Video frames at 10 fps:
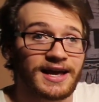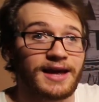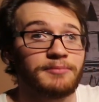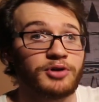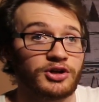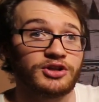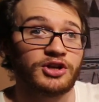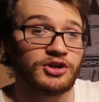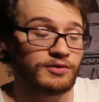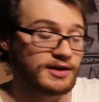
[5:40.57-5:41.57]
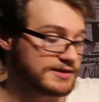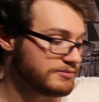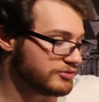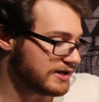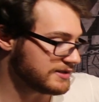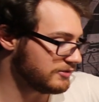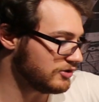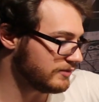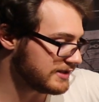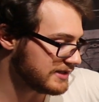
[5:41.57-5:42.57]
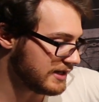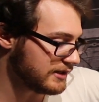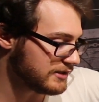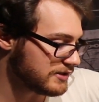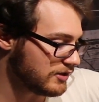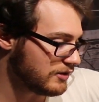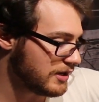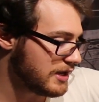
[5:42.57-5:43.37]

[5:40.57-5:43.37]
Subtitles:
and put the new ones and press the new ones in. So